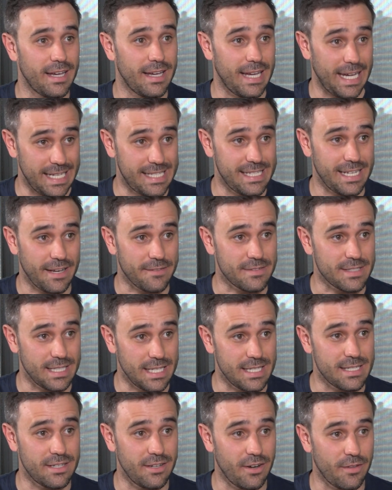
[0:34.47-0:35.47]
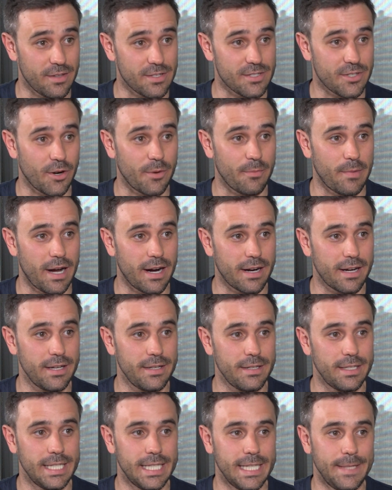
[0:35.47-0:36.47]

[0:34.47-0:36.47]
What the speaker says: ETFs listed on the stock market.